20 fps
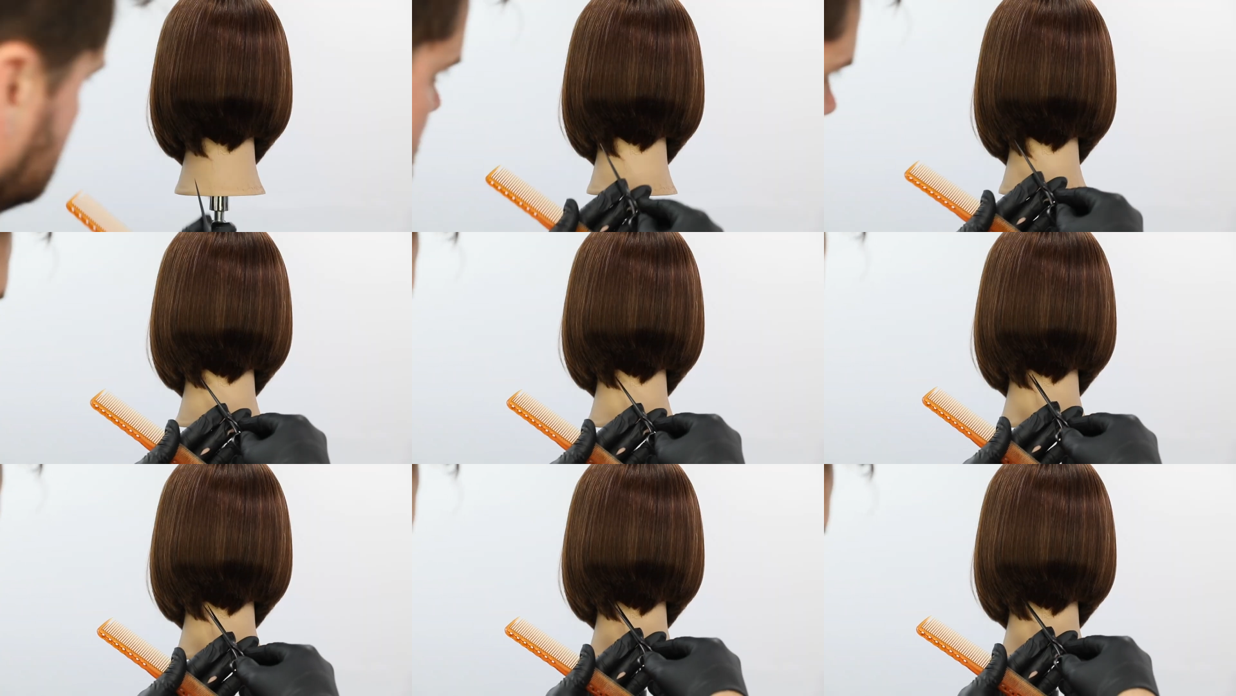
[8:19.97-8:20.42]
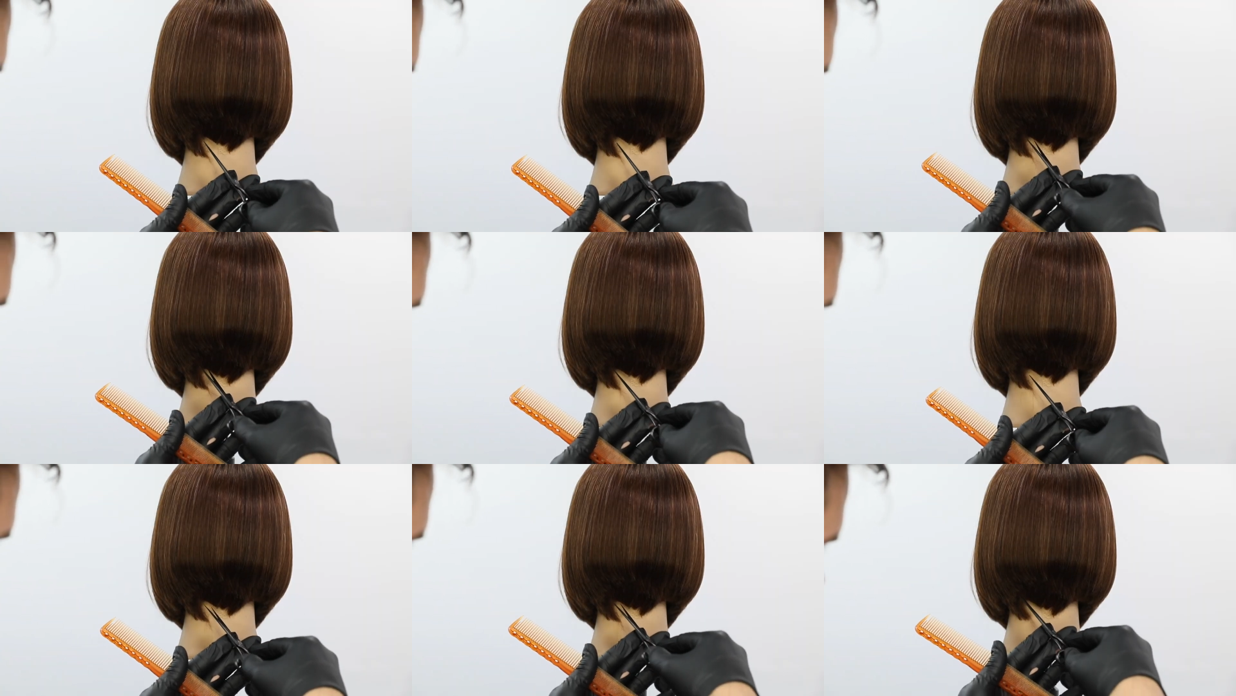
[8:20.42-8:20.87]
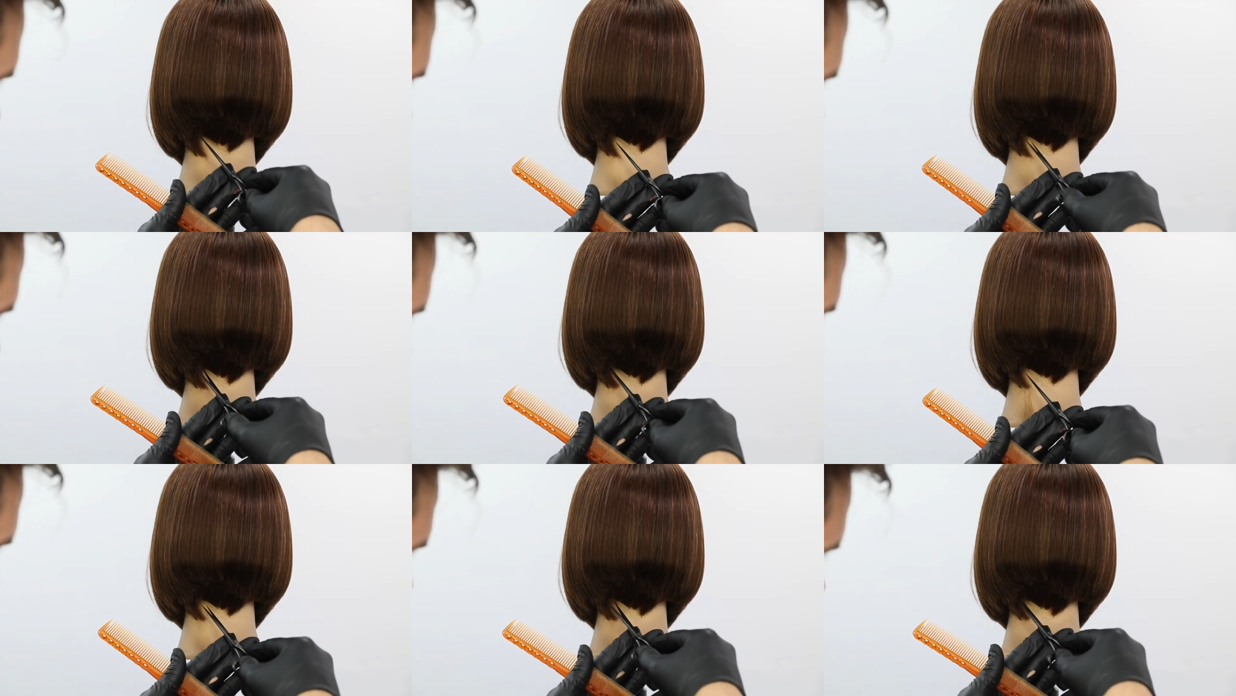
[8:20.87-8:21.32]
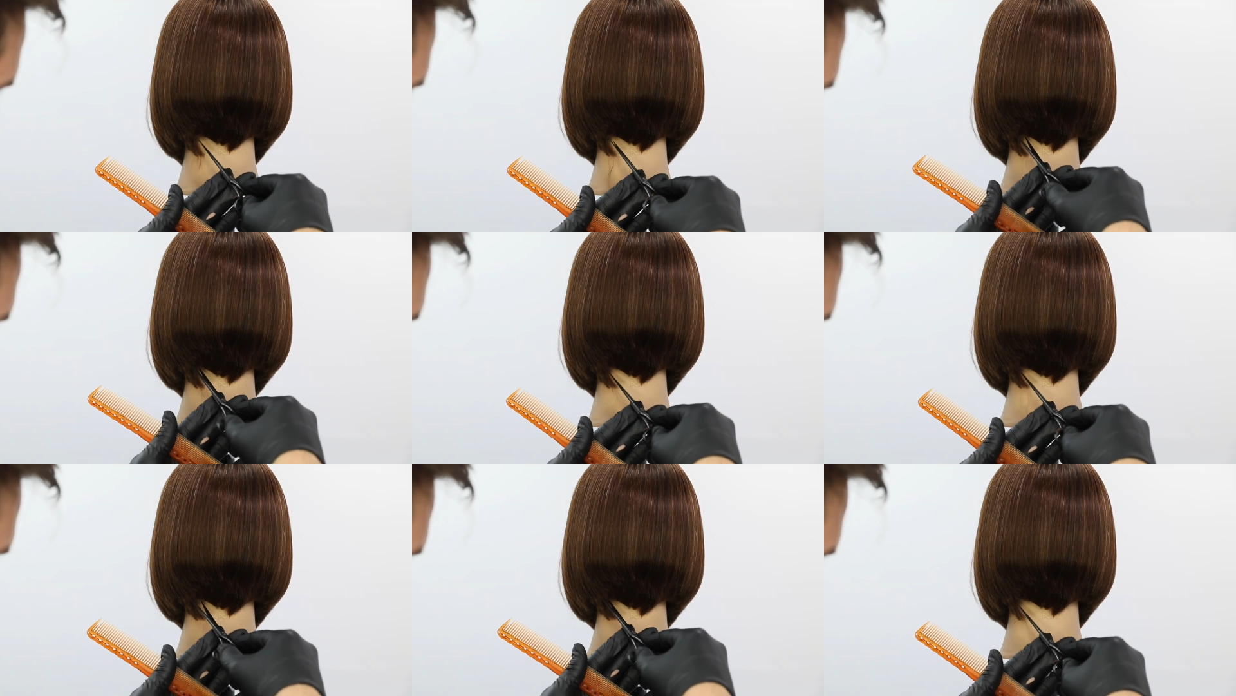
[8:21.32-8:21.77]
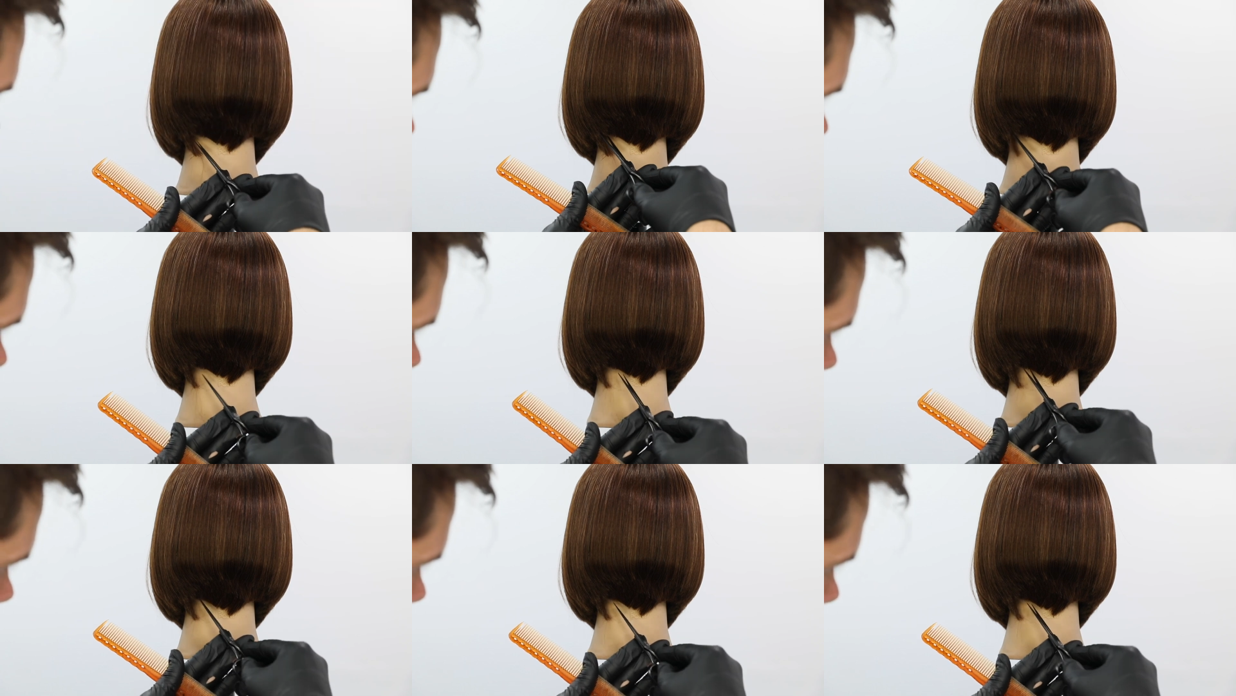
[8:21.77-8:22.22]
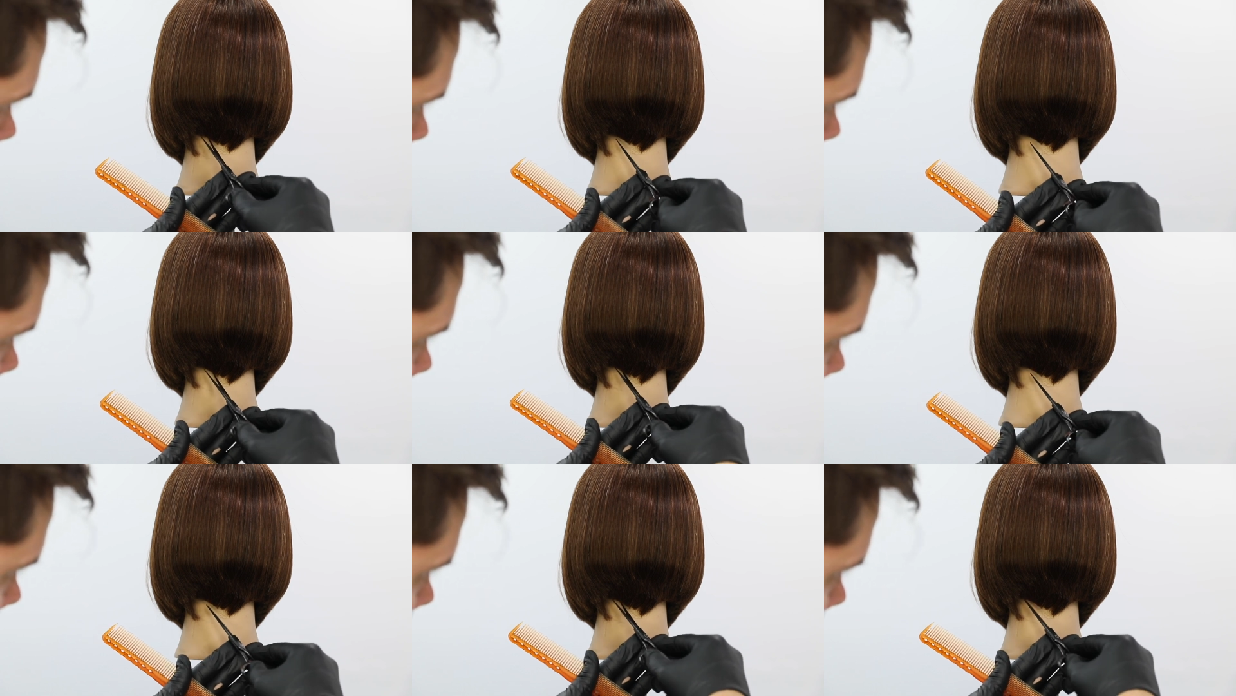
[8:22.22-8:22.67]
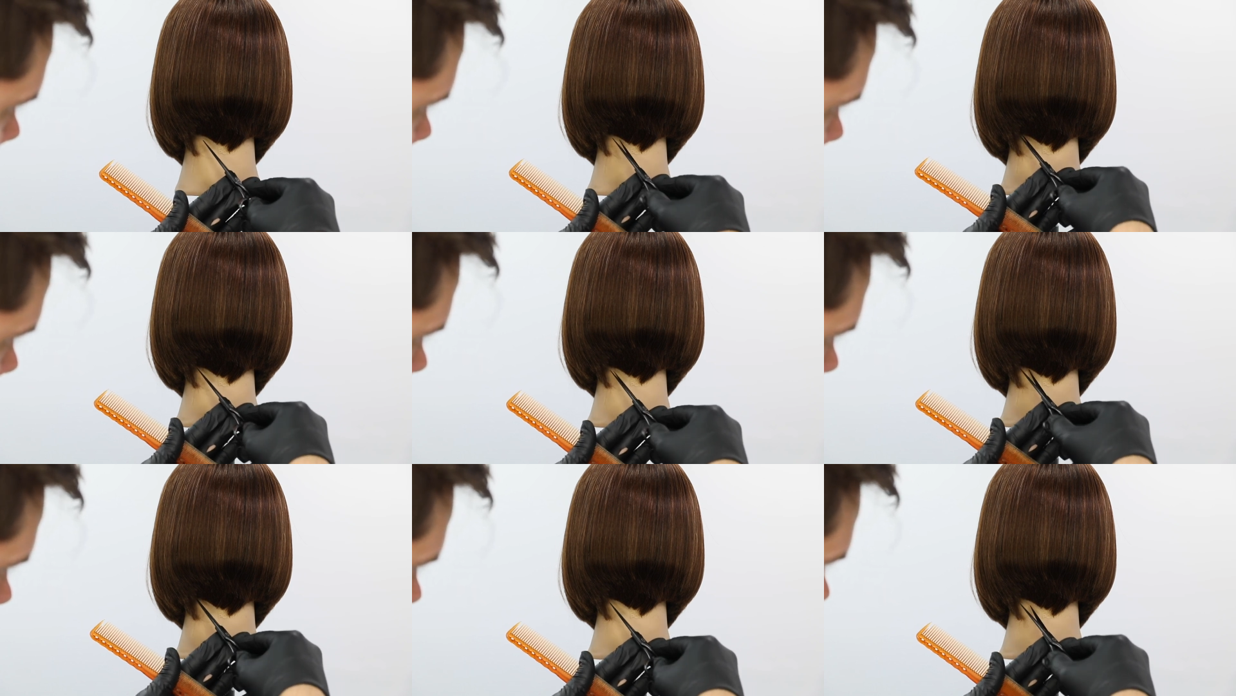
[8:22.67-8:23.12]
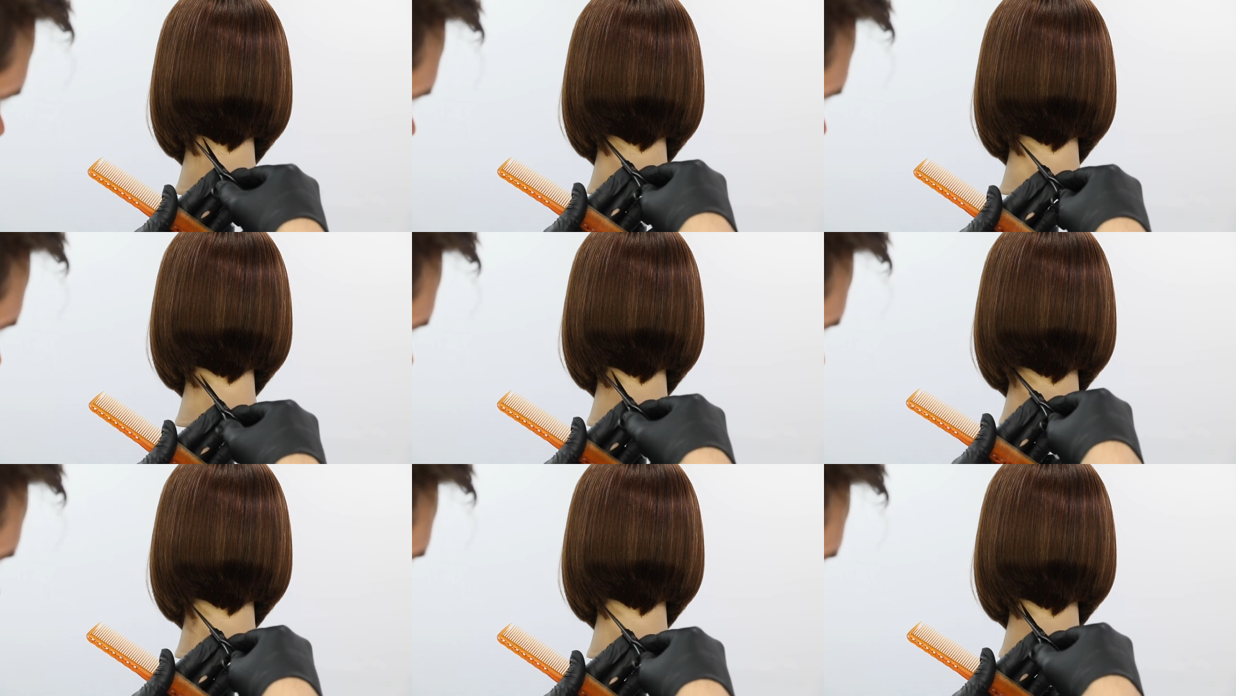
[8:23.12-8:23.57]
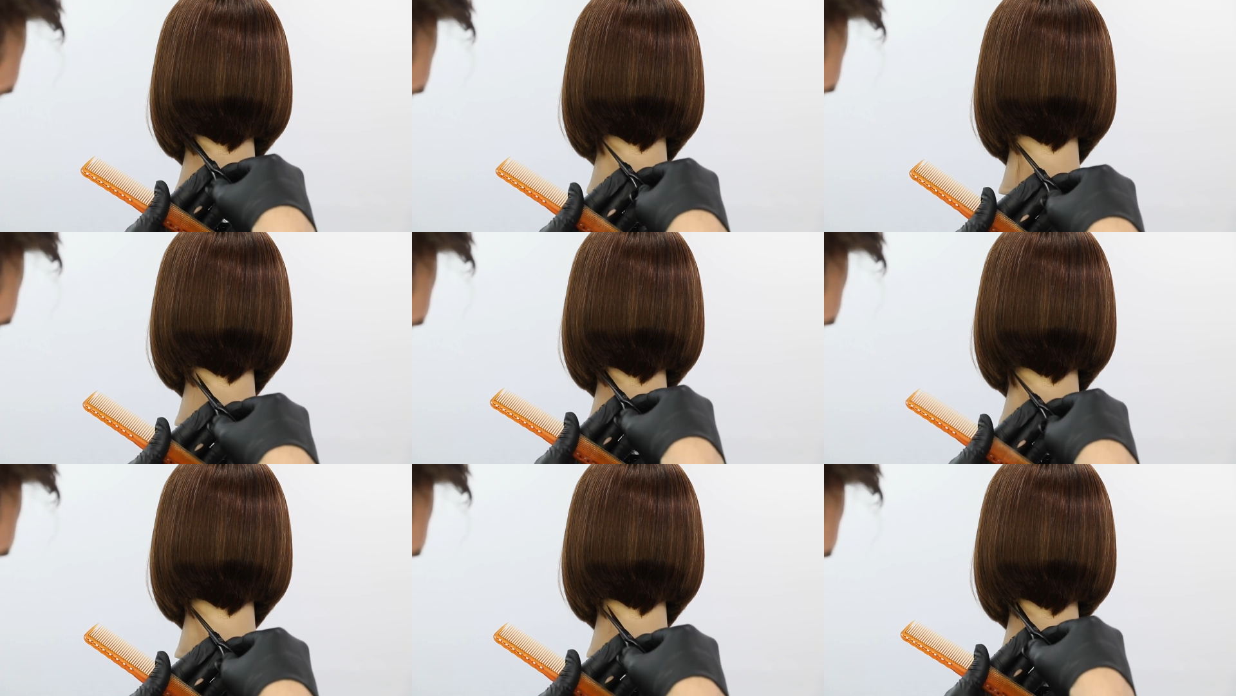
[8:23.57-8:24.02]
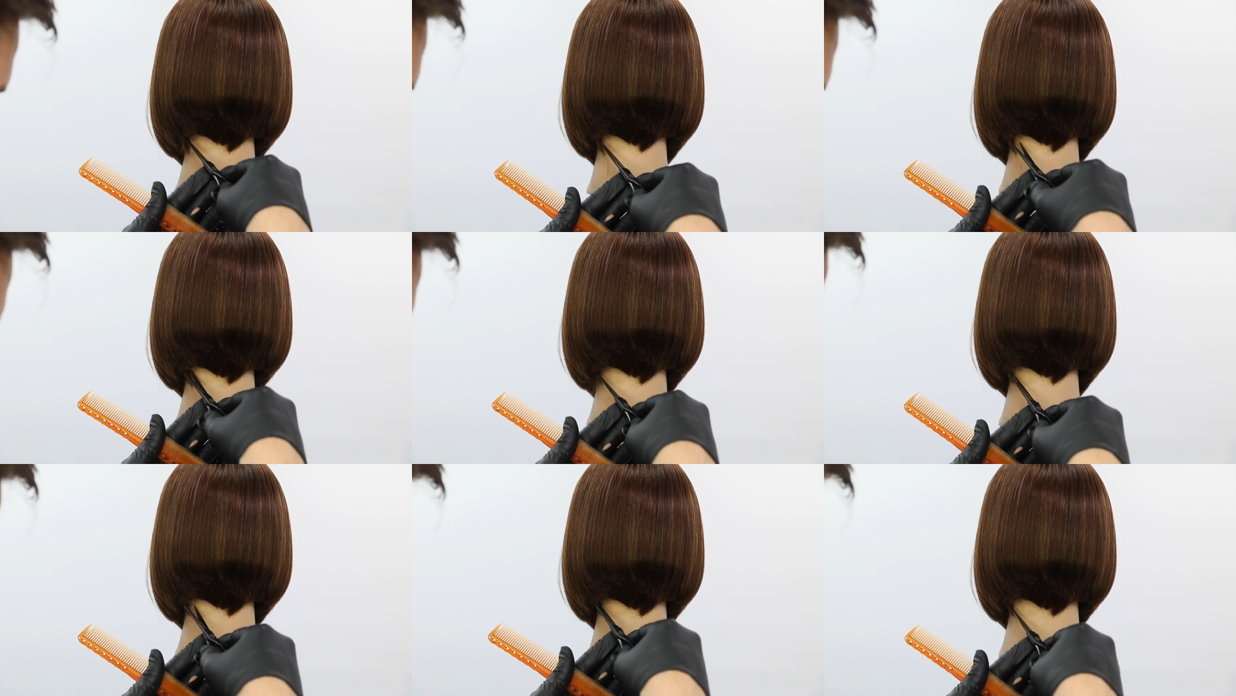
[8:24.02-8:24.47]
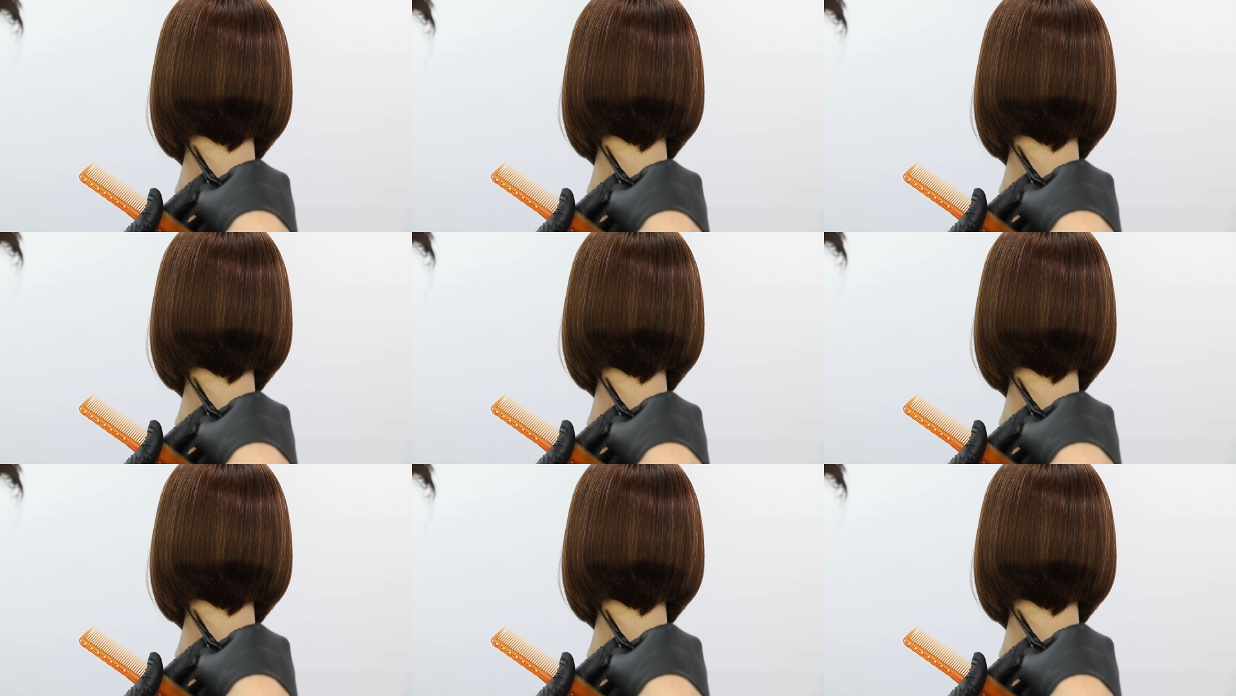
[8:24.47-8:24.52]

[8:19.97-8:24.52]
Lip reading: Nobody's mouth can be seen.